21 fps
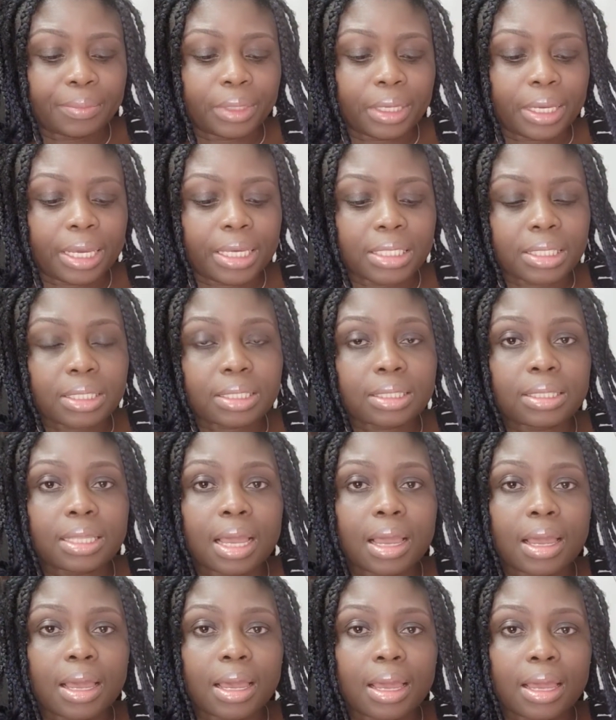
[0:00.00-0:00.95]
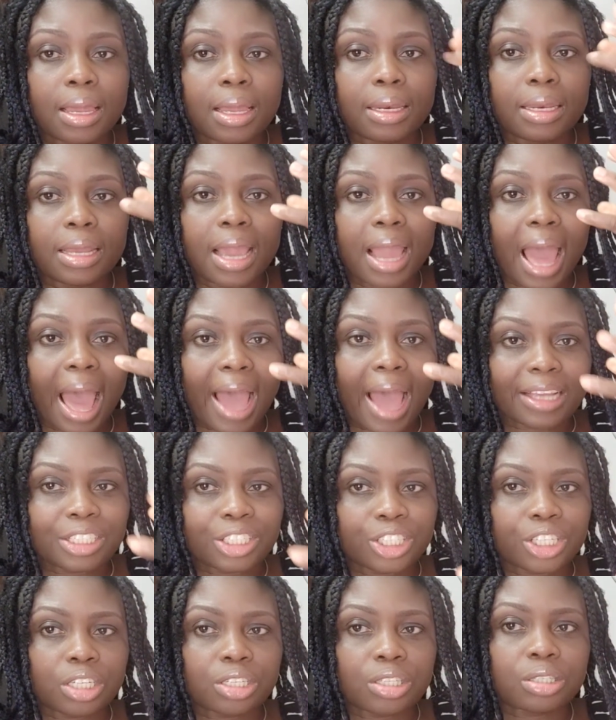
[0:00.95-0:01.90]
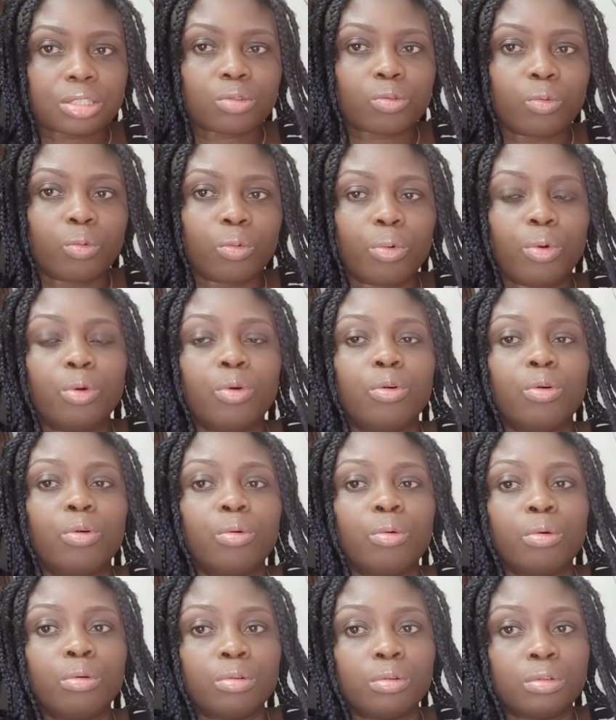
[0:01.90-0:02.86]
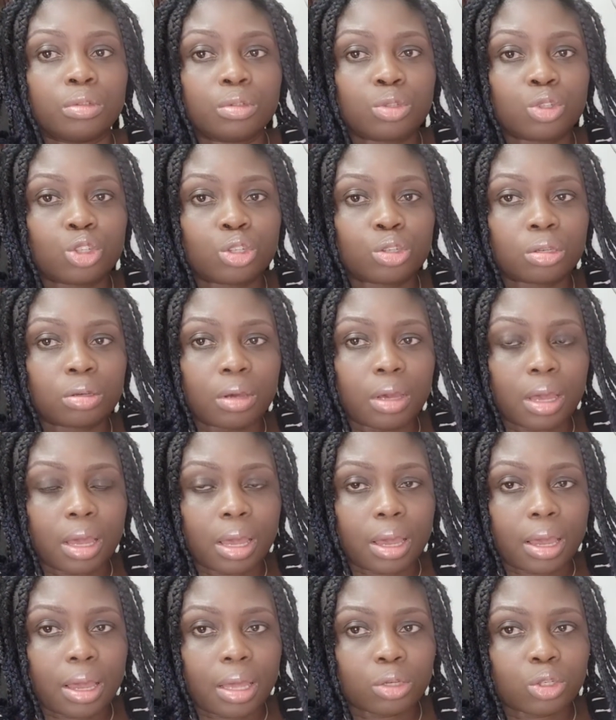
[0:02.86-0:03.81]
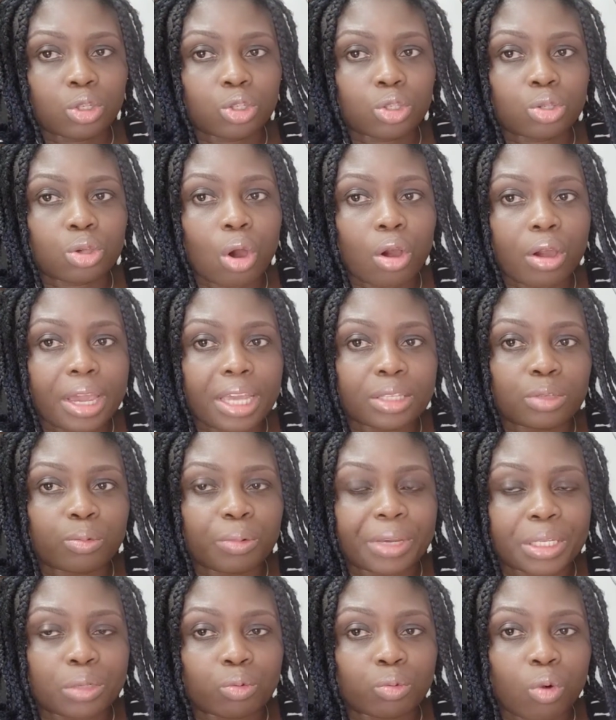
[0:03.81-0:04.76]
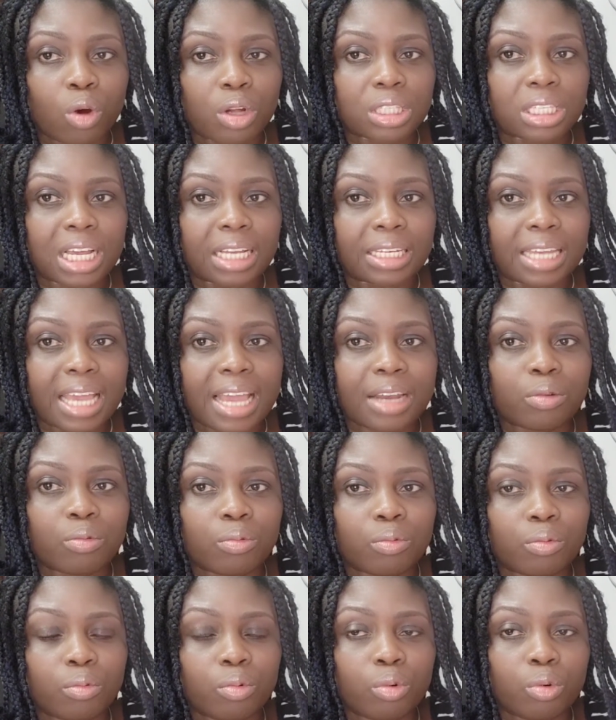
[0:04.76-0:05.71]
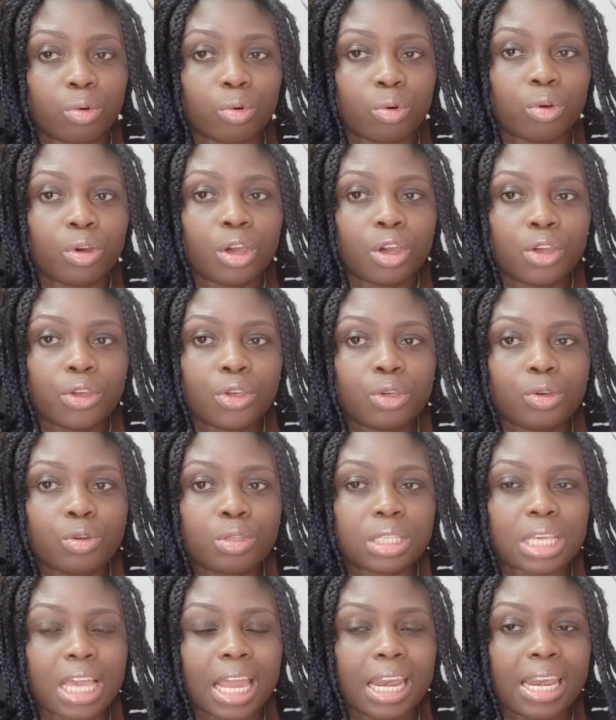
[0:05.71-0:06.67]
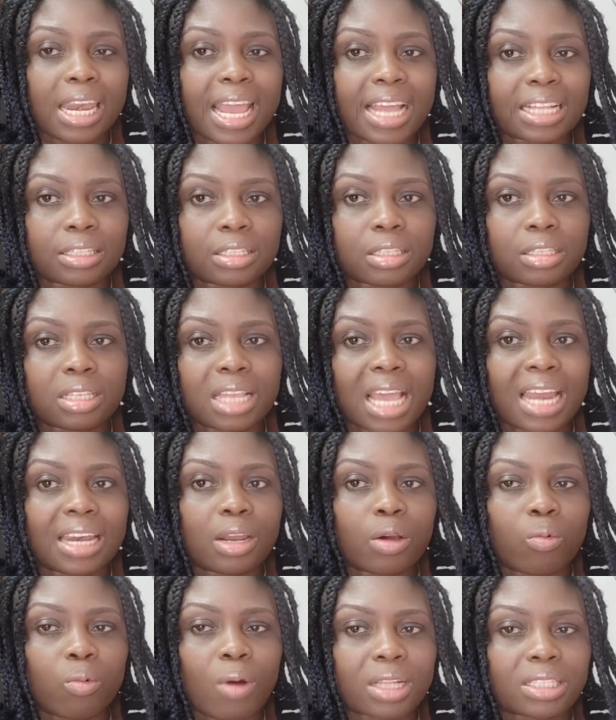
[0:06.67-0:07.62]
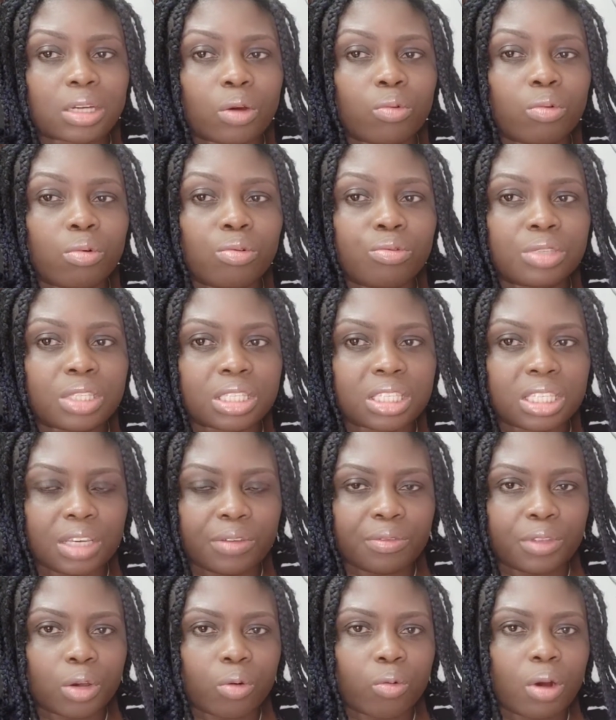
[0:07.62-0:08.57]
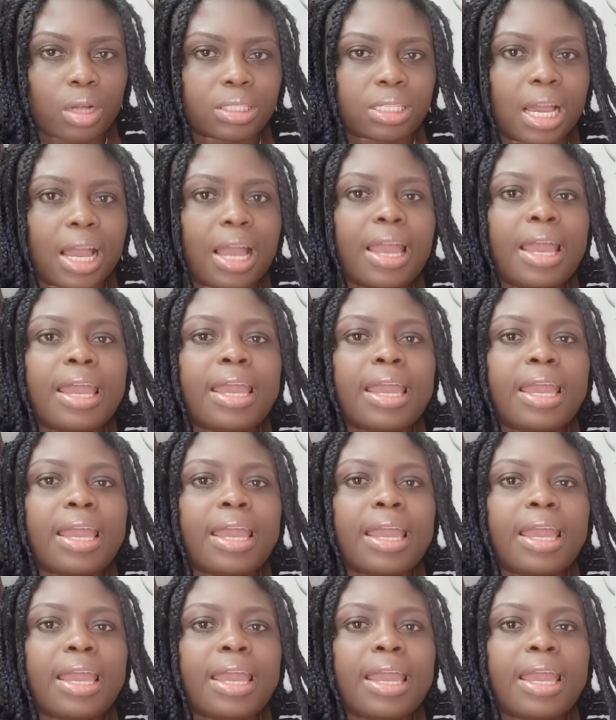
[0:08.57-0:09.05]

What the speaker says: Is the ashes will soak it with water, then we'll use a net, then the water will sieve the water.